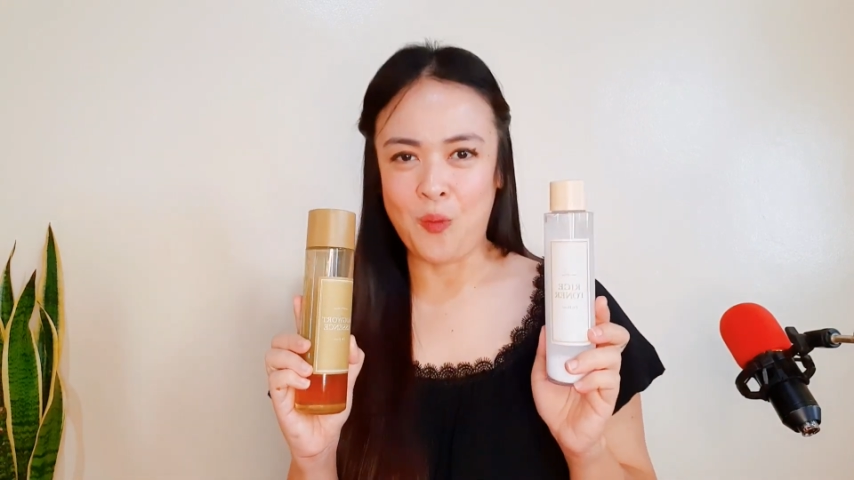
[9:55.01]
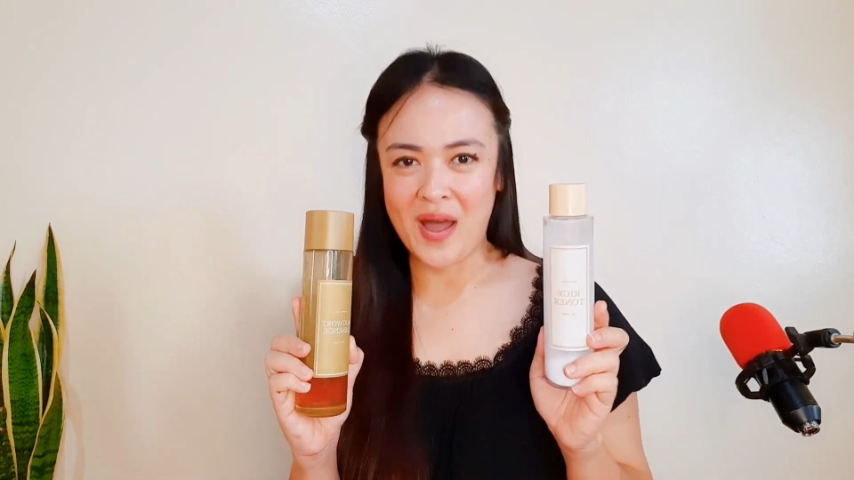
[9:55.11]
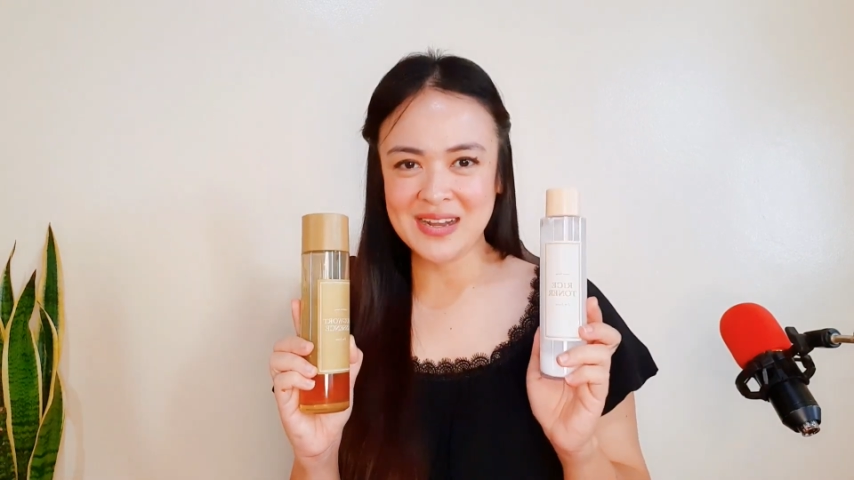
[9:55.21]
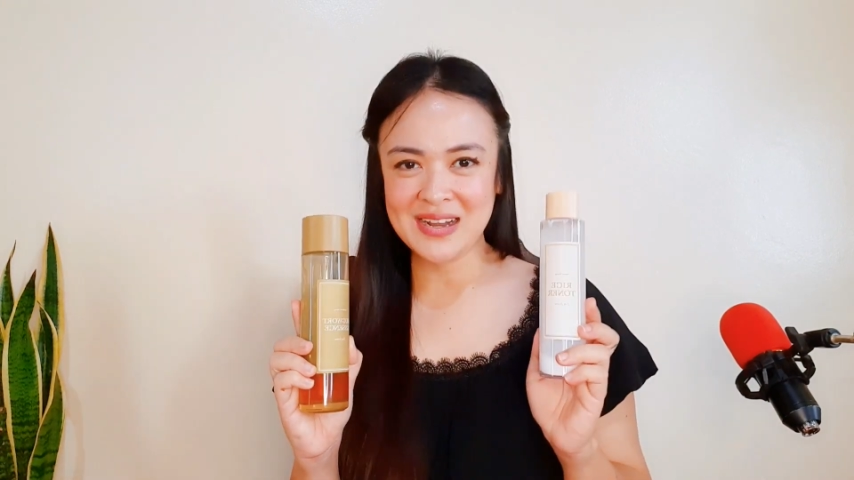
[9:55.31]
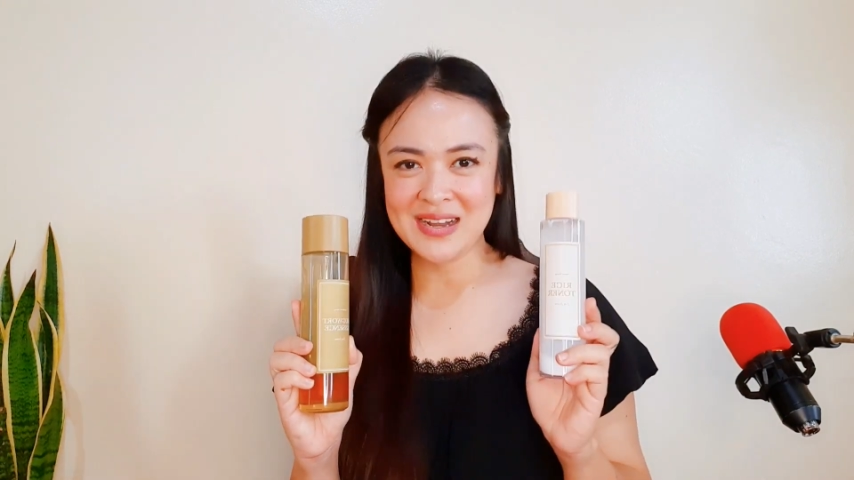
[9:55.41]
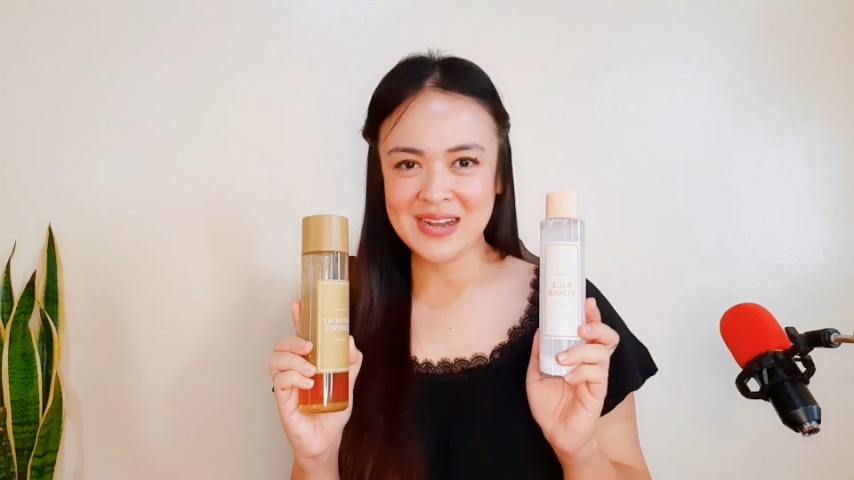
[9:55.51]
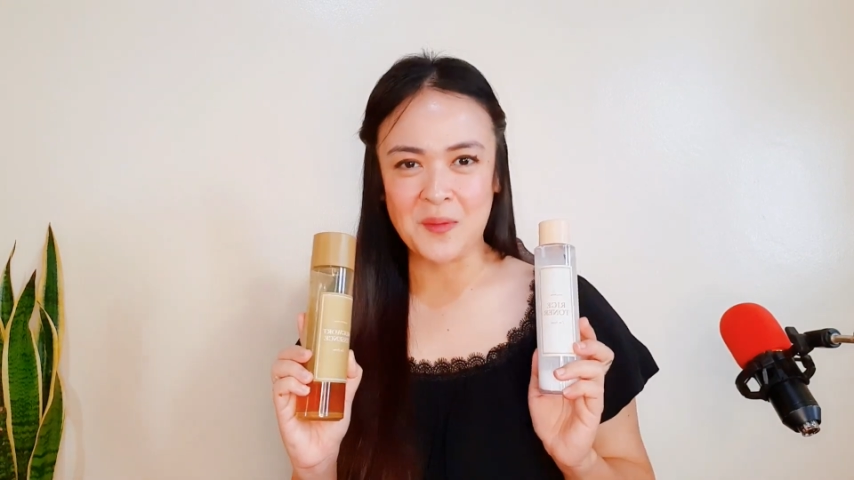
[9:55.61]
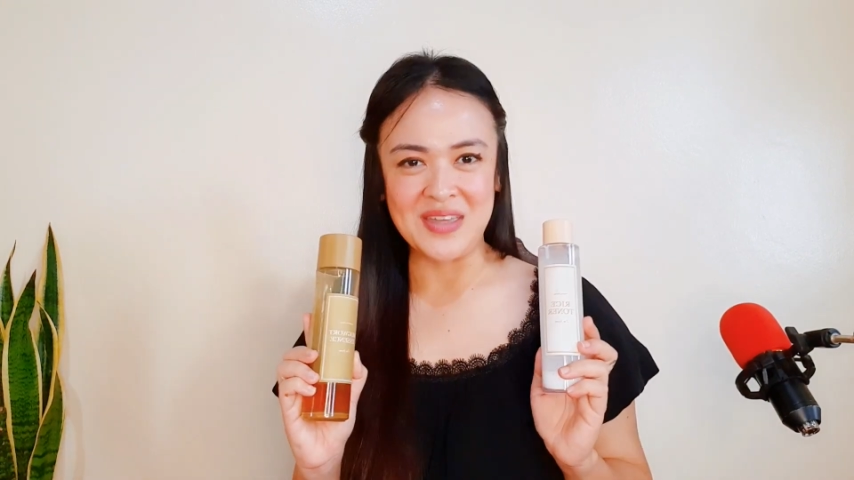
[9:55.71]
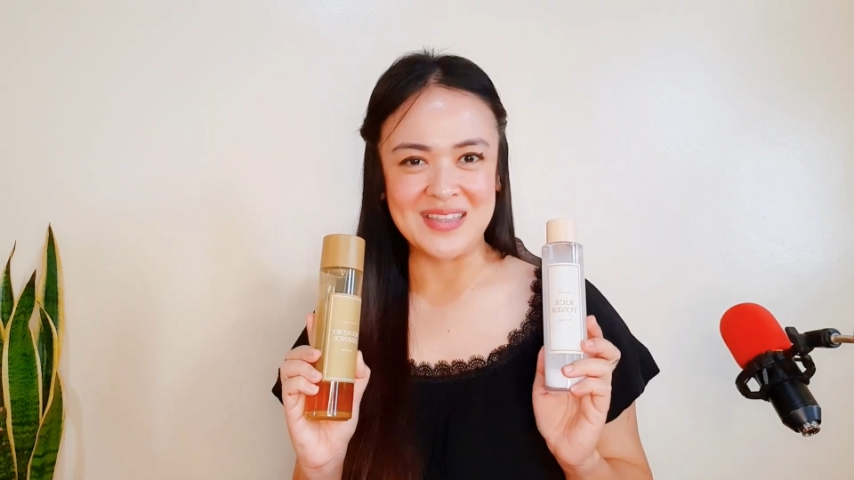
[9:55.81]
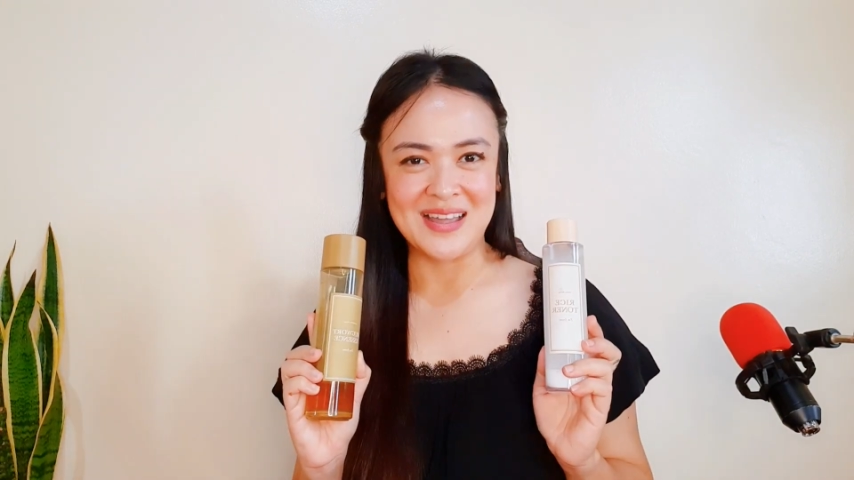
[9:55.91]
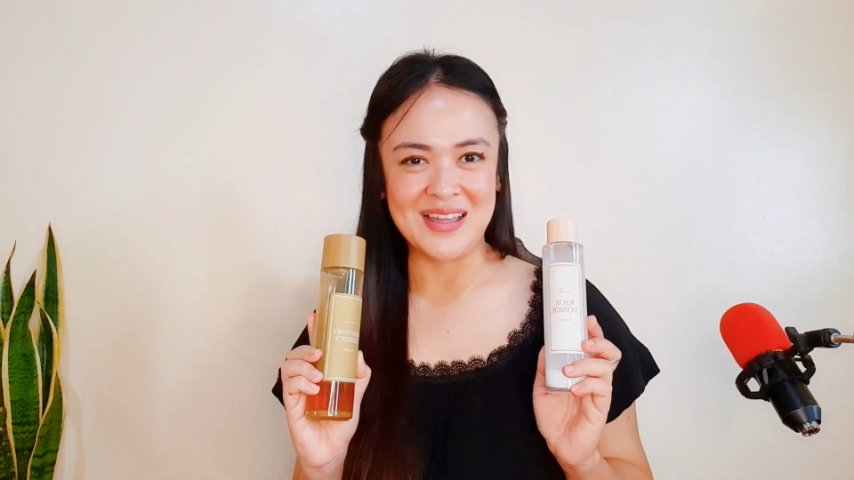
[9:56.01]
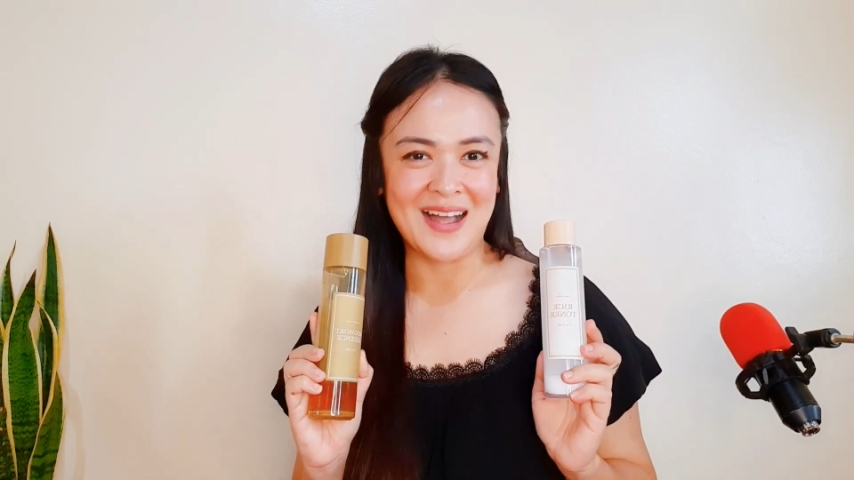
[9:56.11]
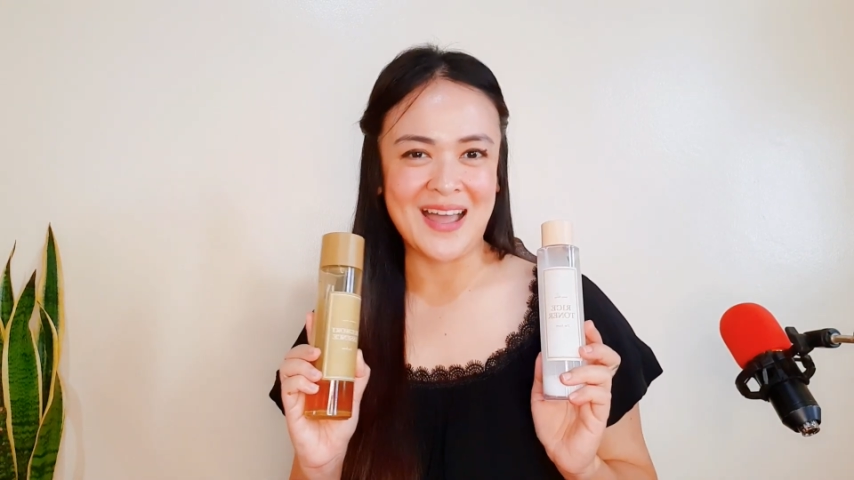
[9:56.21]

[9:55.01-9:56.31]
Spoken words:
one click away na lang